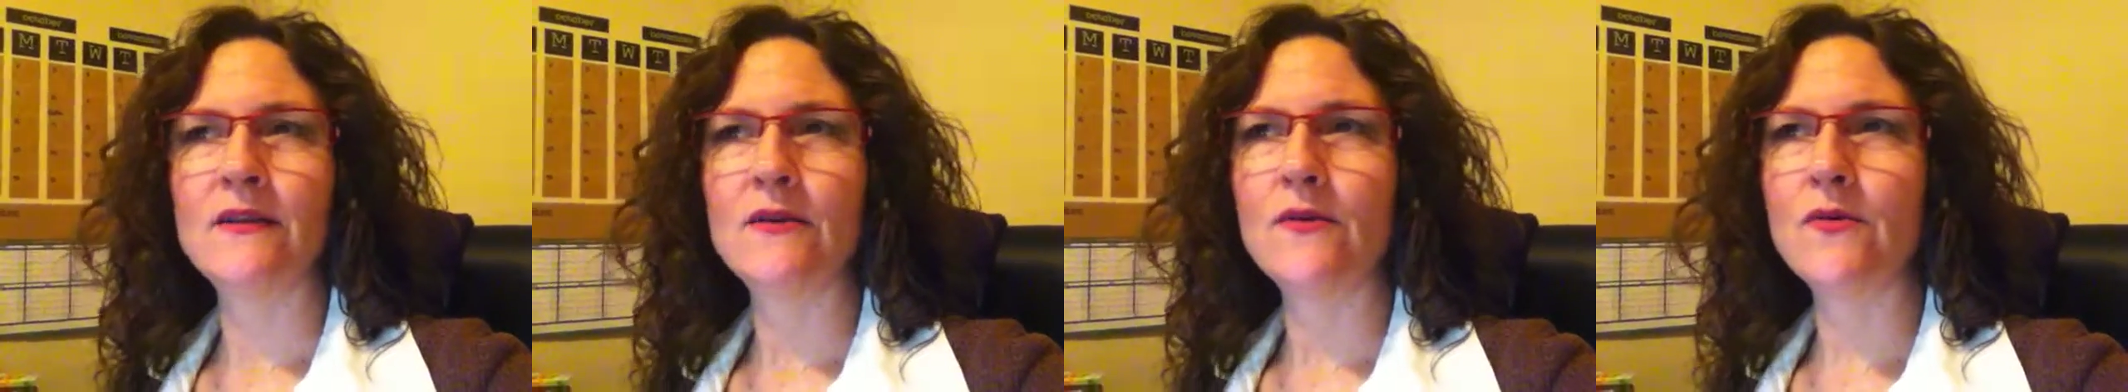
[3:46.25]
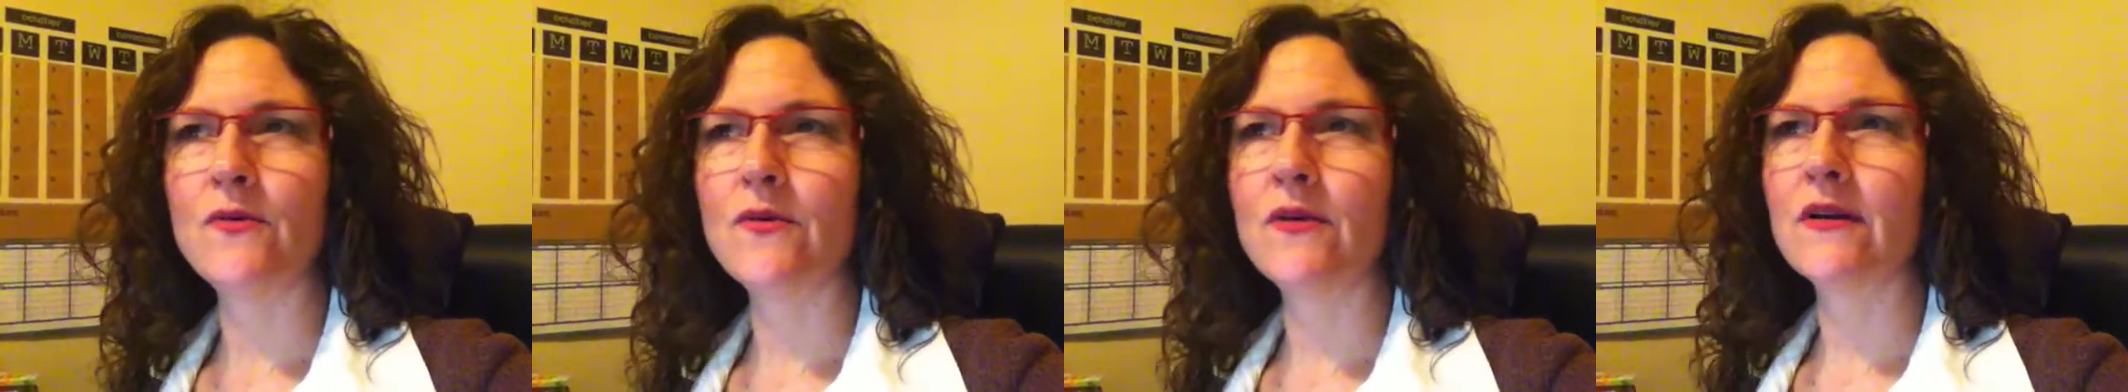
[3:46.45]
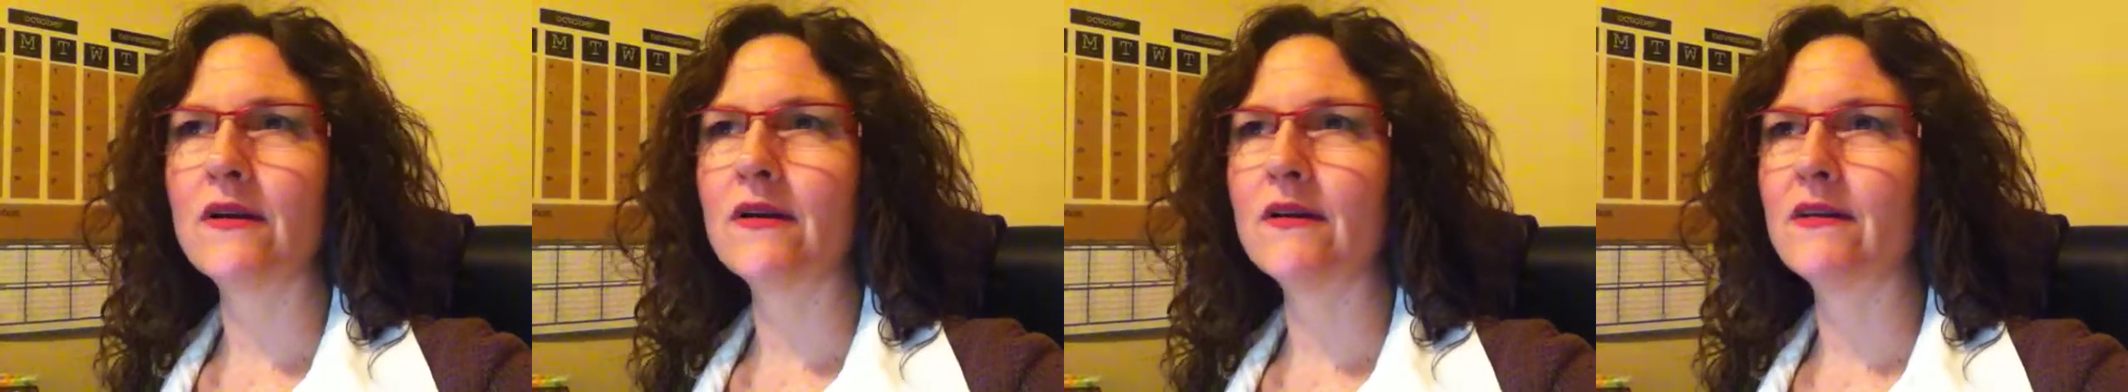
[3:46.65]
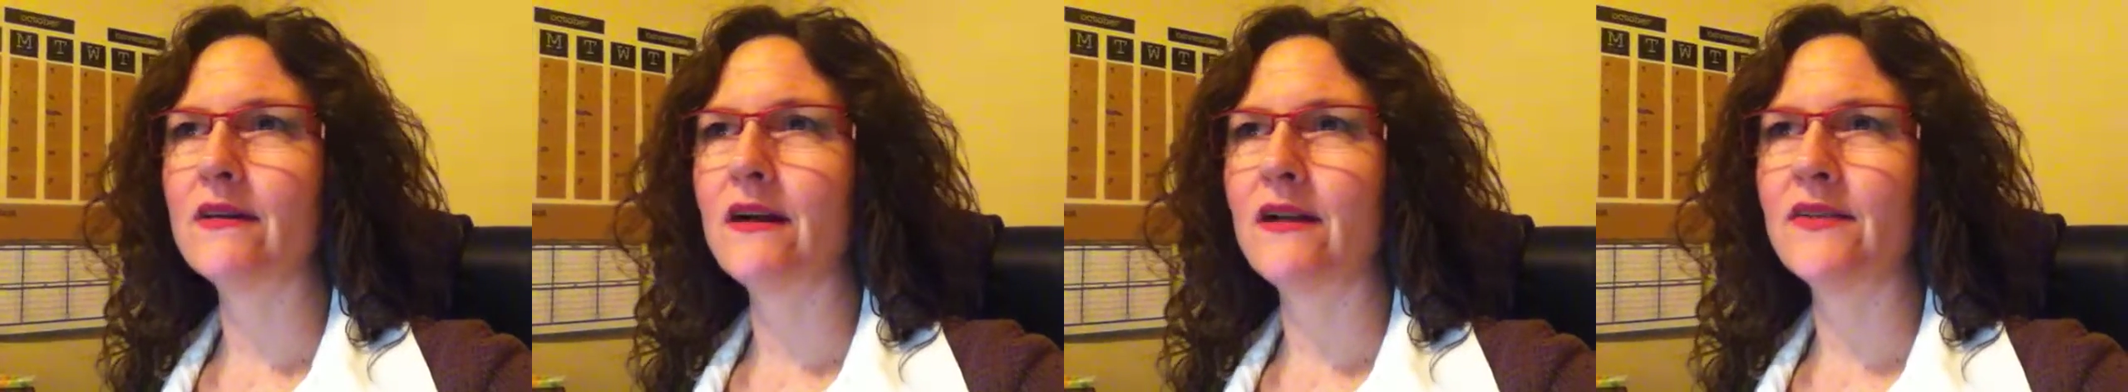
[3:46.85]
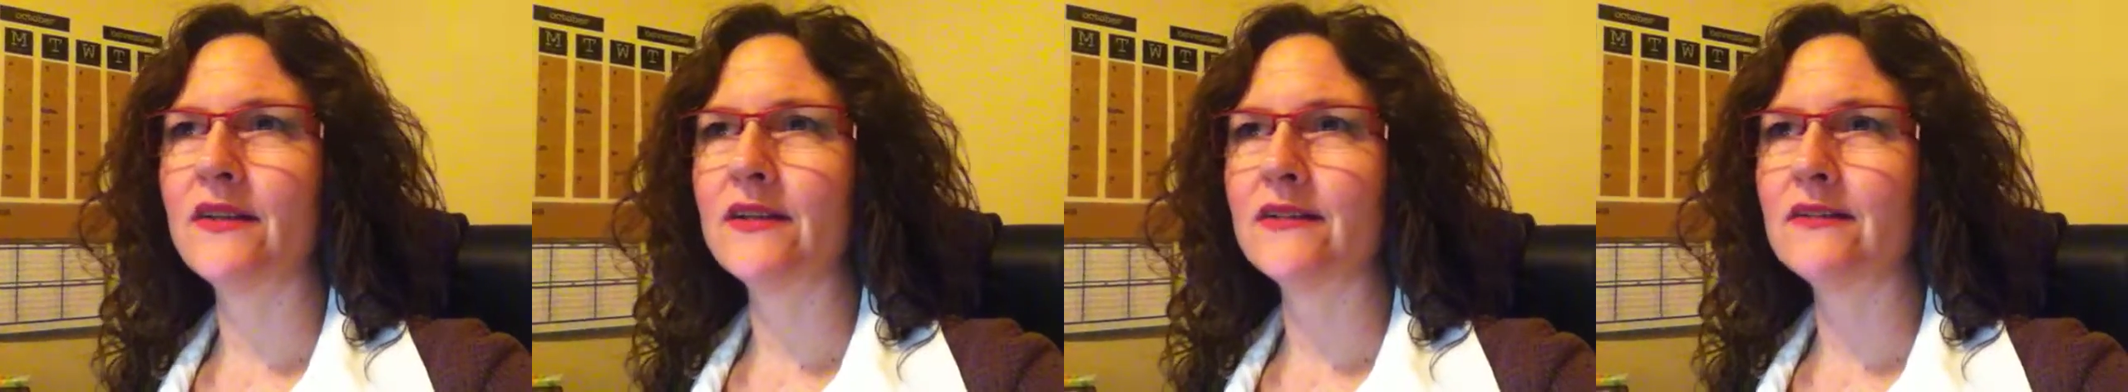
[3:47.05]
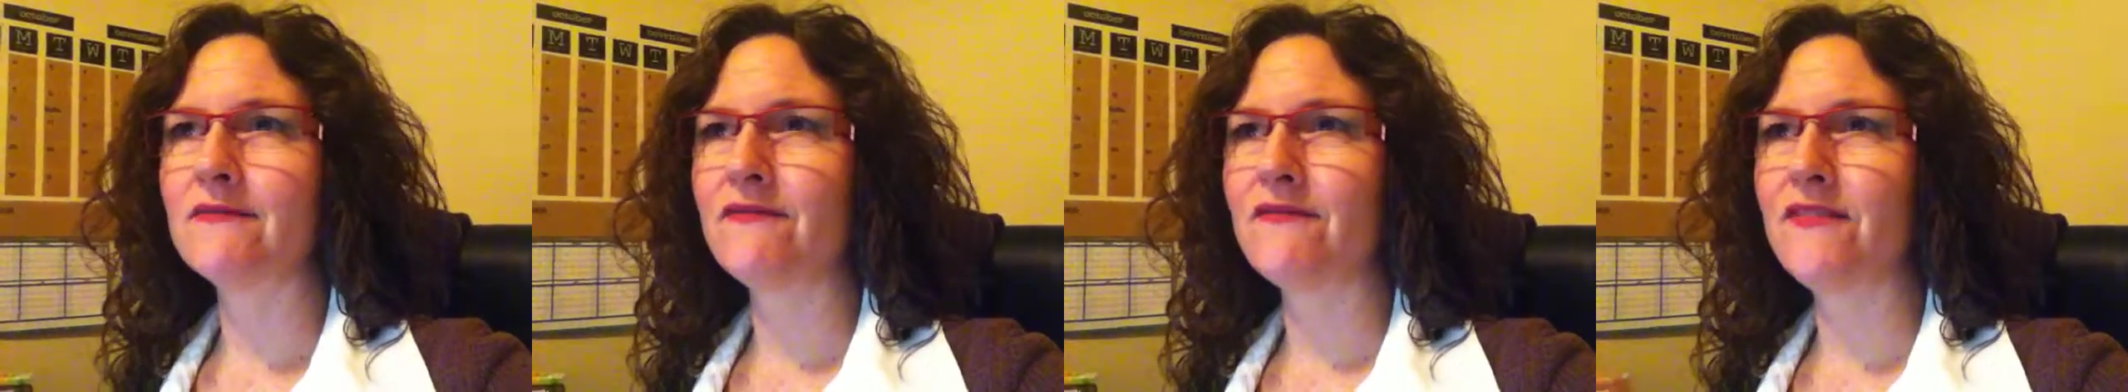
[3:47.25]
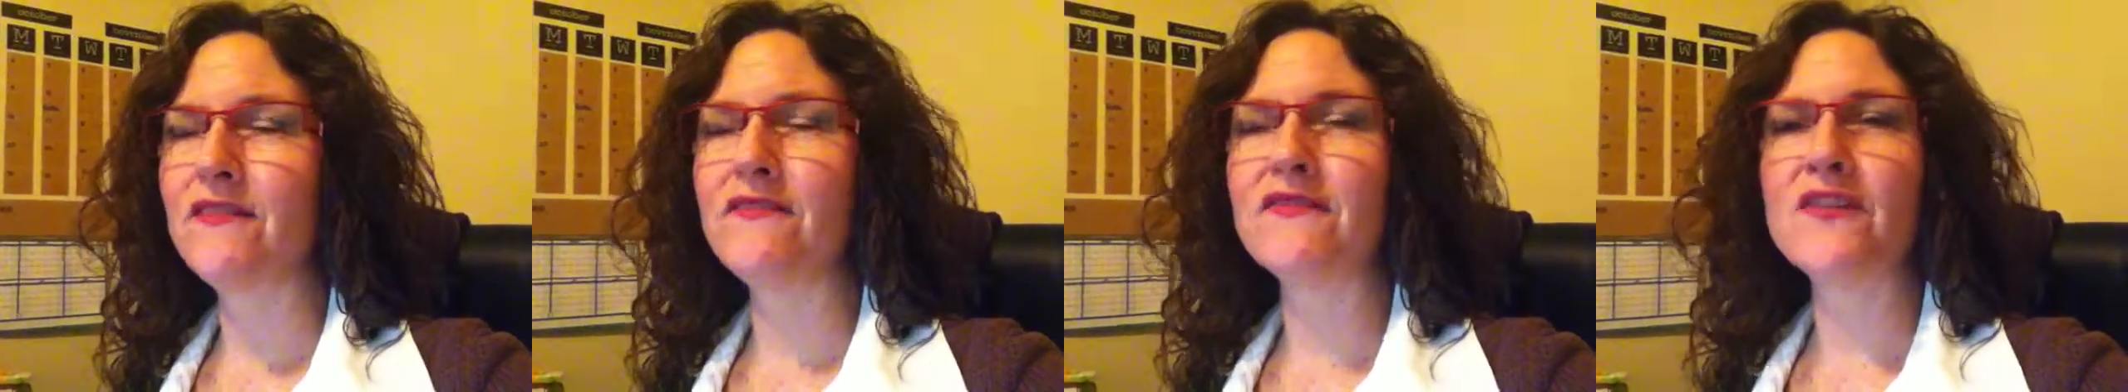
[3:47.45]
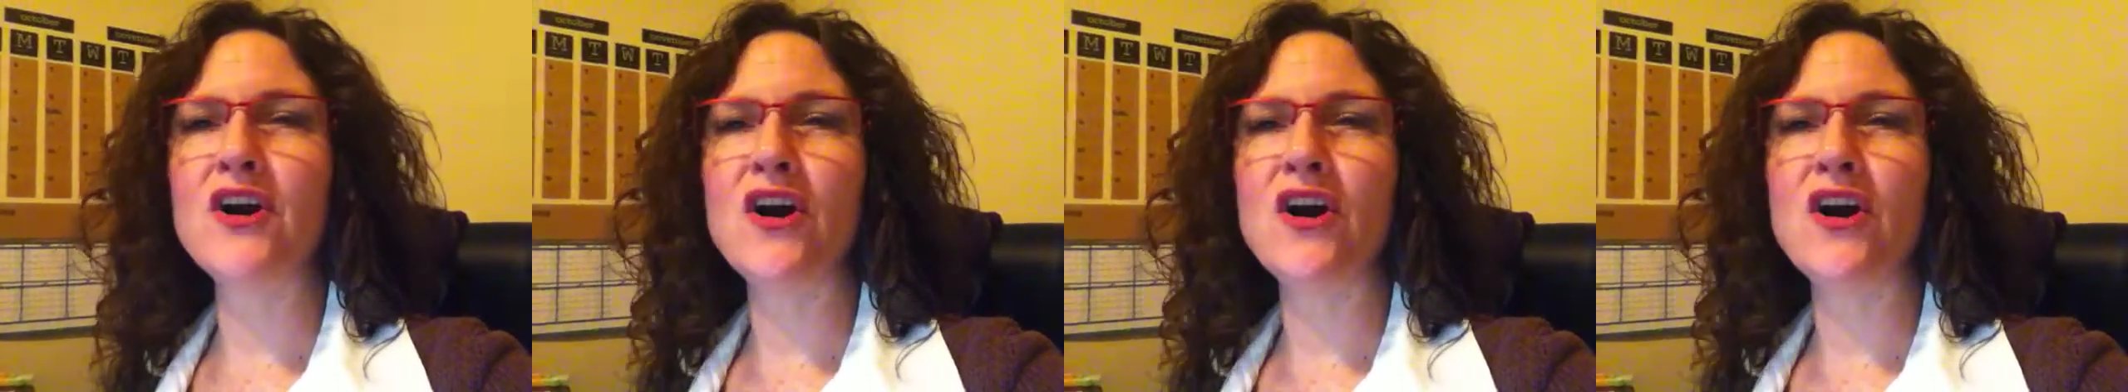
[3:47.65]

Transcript: or on the fifth